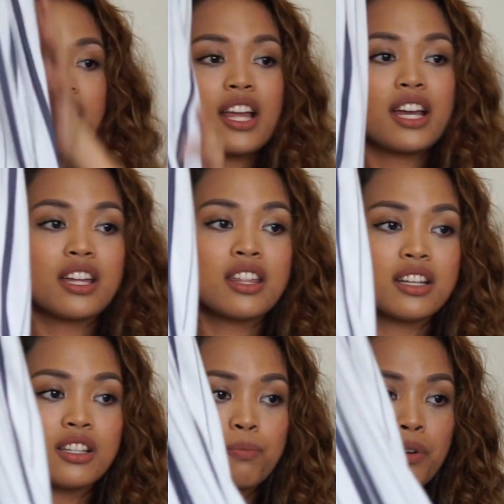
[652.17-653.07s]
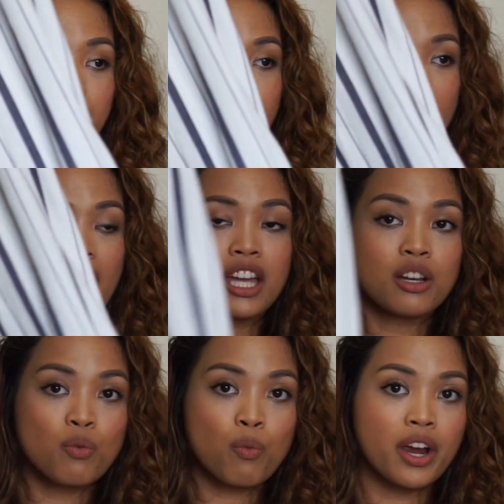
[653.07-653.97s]
length is perfect. I
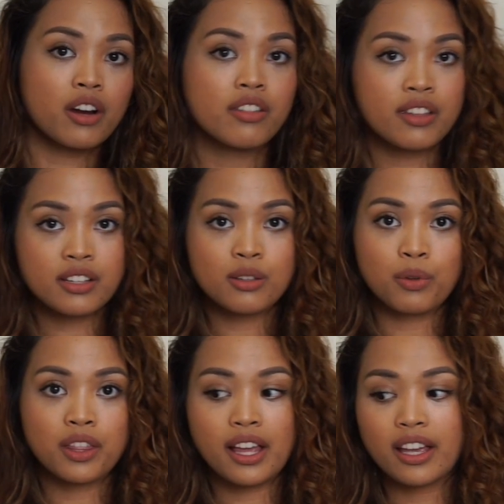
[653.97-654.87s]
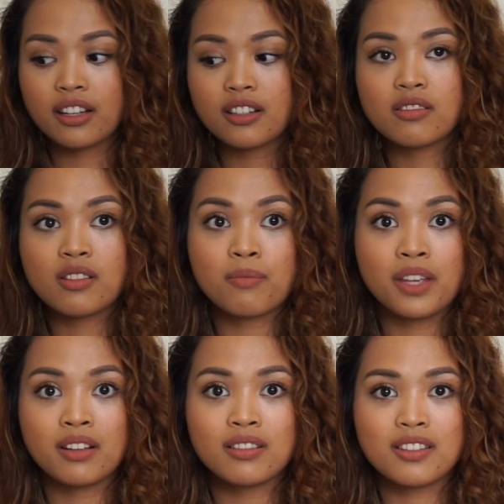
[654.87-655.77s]
can wear this with like some
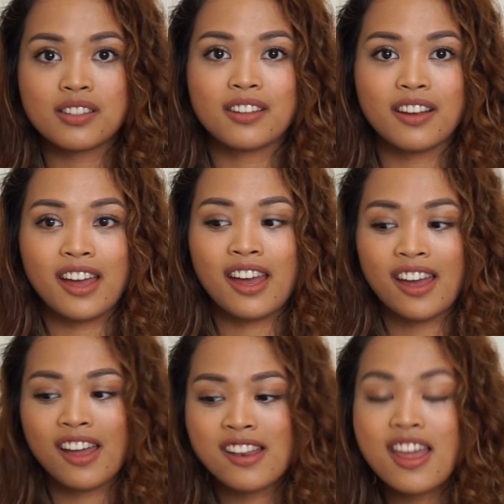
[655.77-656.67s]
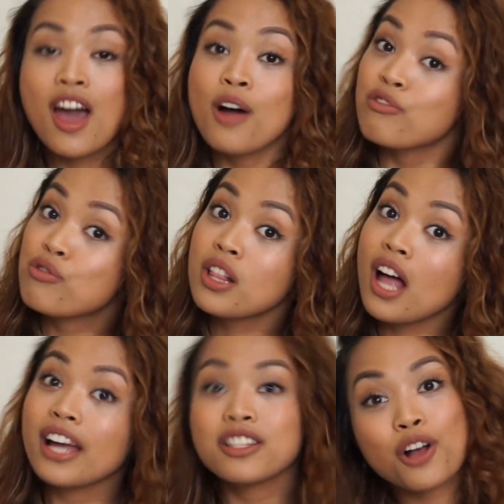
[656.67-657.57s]
heels. And
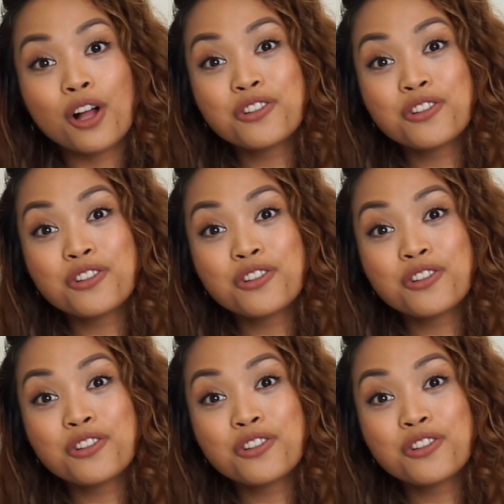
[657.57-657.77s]
voila, it's all